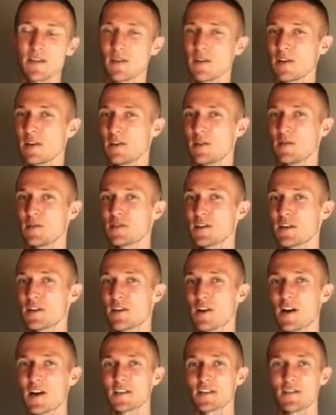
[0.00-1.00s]
you can use it
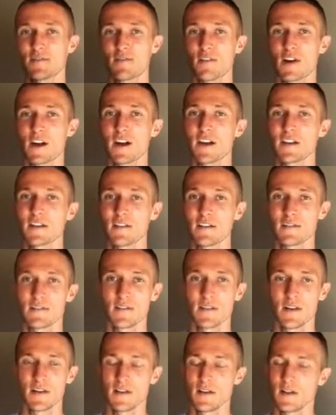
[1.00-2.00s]
across a variety
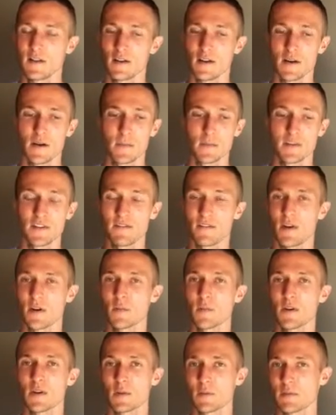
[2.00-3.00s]
of
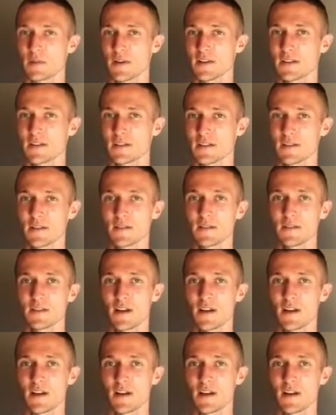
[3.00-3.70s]
developmental play skills,